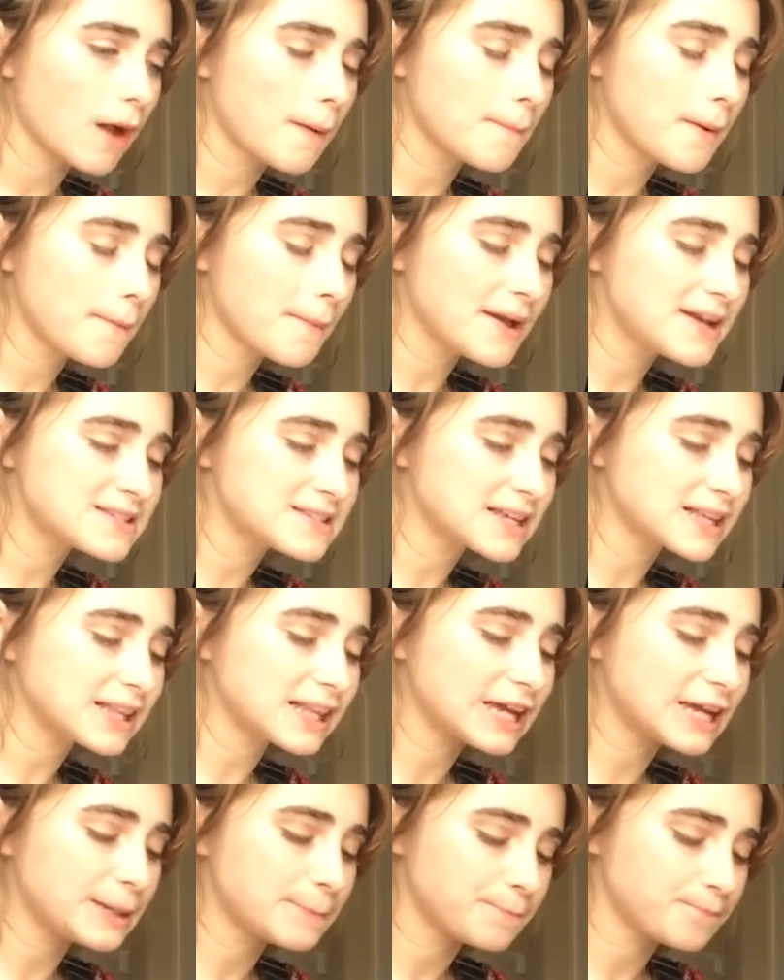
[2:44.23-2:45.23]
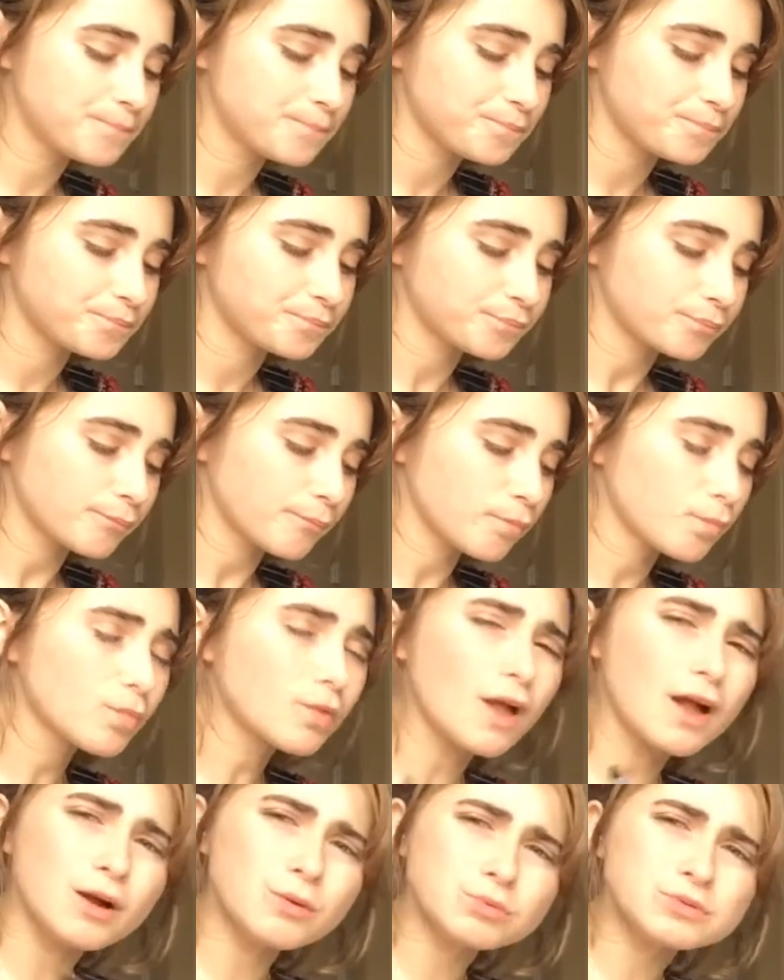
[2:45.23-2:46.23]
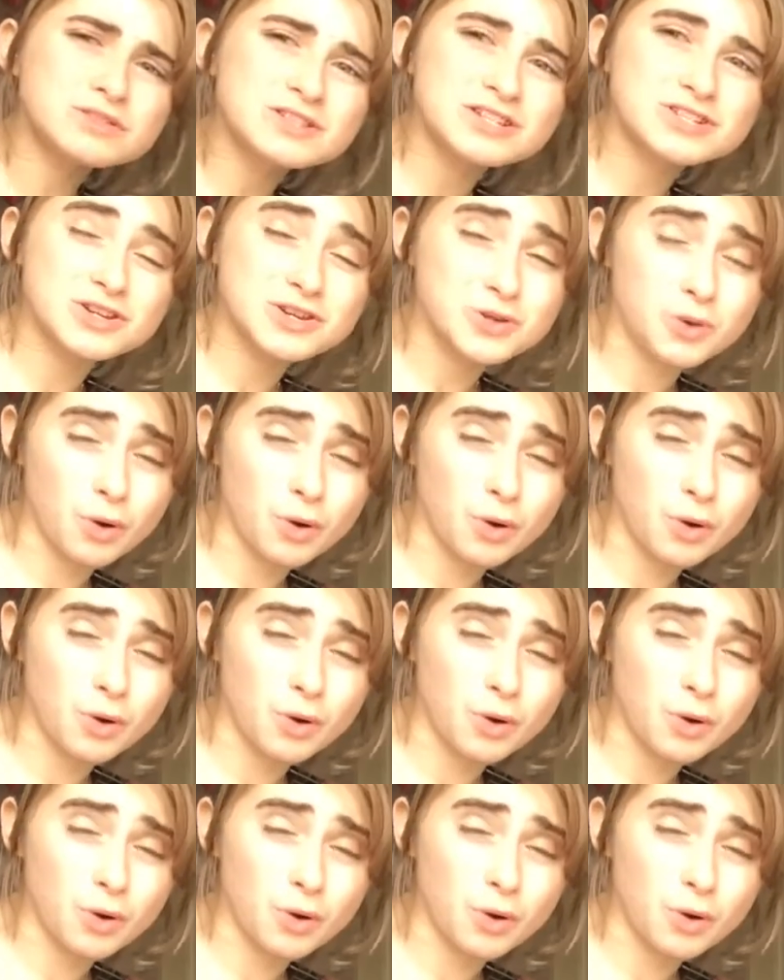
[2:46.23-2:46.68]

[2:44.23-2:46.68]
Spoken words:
But basically, I wanted to